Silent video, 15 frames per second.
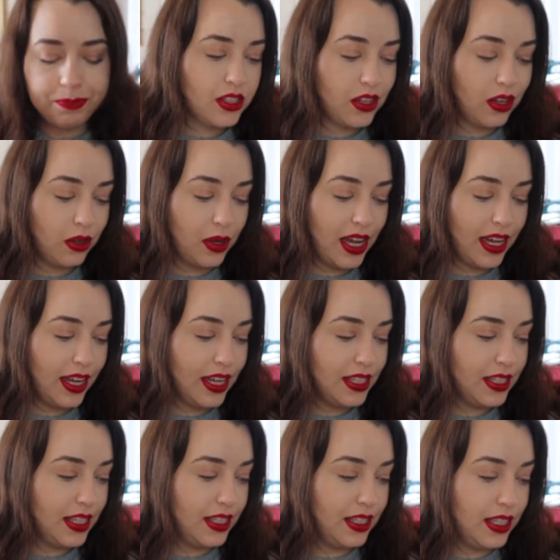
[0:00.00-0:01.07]
So I guess
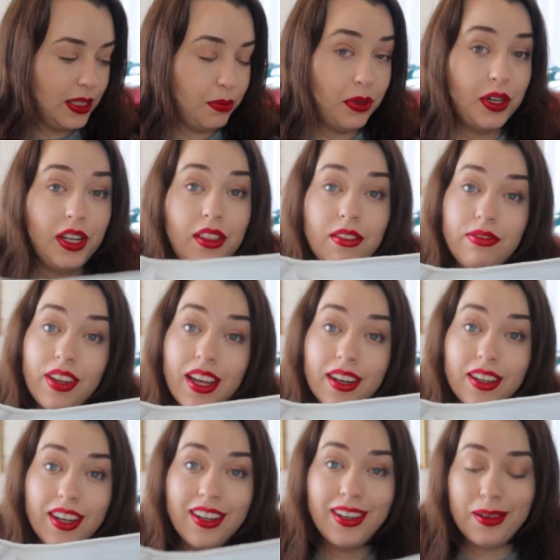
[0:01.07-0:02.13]
this is putting the
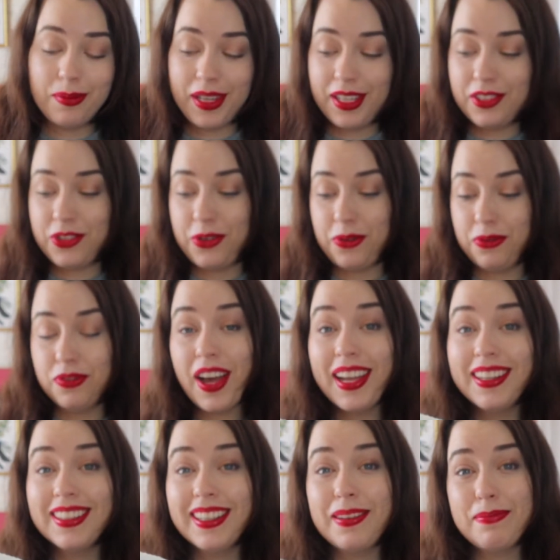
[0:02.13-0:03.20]
fire under me to
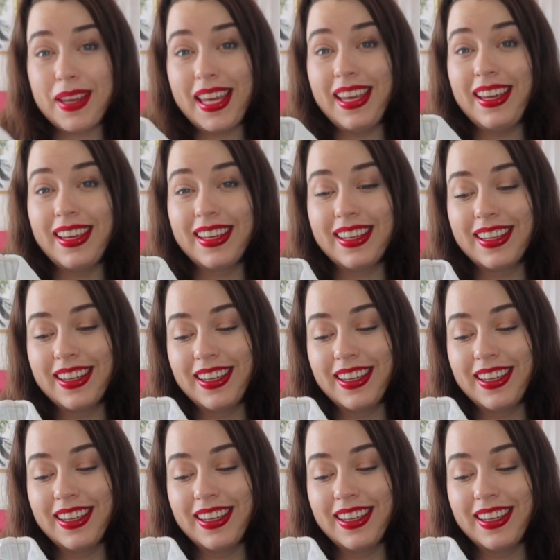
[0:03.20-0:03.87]
finally make